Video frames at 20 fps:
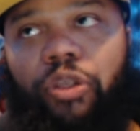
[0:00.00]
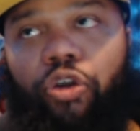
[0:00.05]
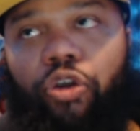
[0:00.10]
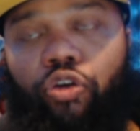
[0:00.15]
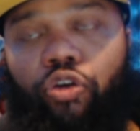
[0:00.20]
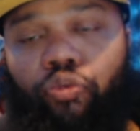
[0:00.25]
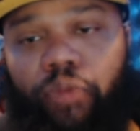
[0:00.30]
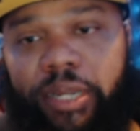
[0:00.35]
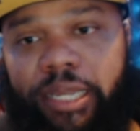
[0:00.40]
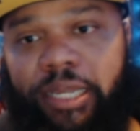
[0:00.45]

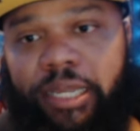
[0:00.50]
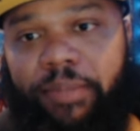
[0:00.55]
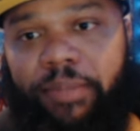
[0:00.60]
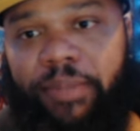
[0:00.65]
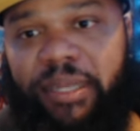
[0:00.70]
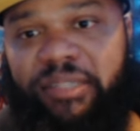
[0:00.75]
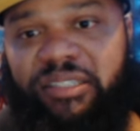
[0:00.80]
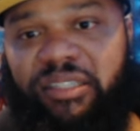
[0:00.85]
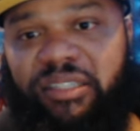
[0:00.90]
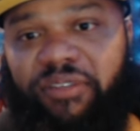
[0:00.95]

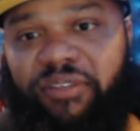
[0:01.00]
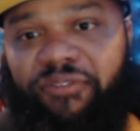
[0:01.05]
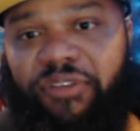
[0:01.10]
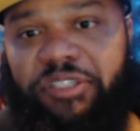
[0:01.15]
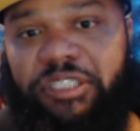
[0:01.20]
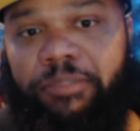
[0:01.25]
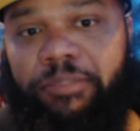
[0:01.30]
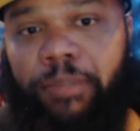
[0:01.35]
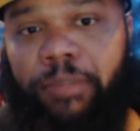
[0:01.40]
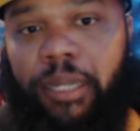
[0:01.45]
Kareem into the
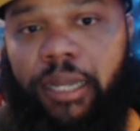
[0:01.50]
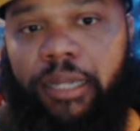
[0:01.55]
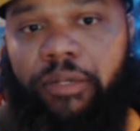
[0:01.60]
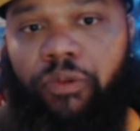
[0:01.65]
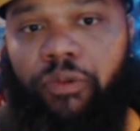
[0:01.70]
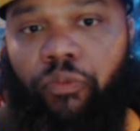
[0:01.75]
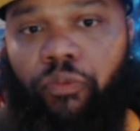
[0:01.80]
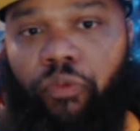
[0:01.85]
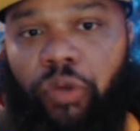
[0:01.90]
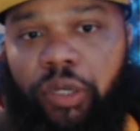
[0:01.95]
5th
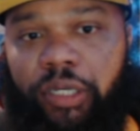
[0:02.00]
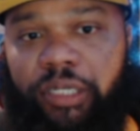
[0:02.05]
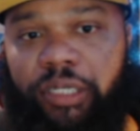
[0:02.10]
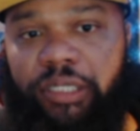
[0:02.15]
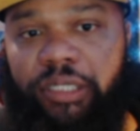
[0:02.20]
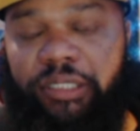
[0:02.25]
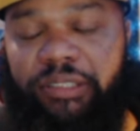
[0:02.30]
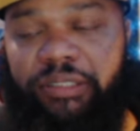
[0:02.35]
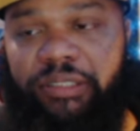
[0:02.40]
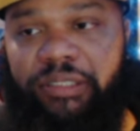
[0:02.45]
spot
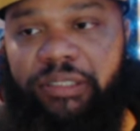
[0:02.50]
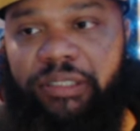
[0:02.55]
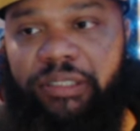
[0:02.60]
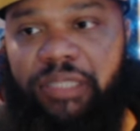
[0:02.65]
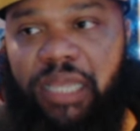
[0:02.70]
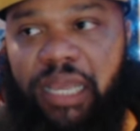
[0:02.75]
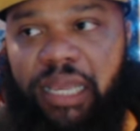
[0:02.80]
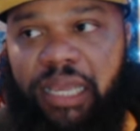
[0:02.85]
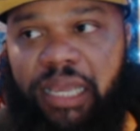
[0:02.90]
was